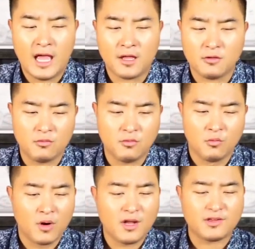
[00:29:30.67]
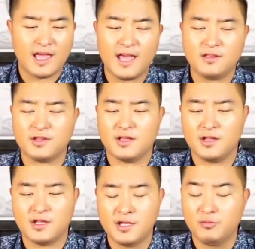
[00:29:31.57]
And what does 8 in
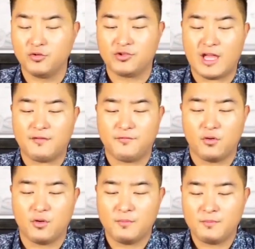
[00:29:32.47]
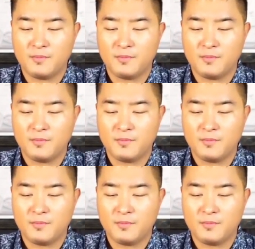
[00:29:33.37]
the Hebrew stand for?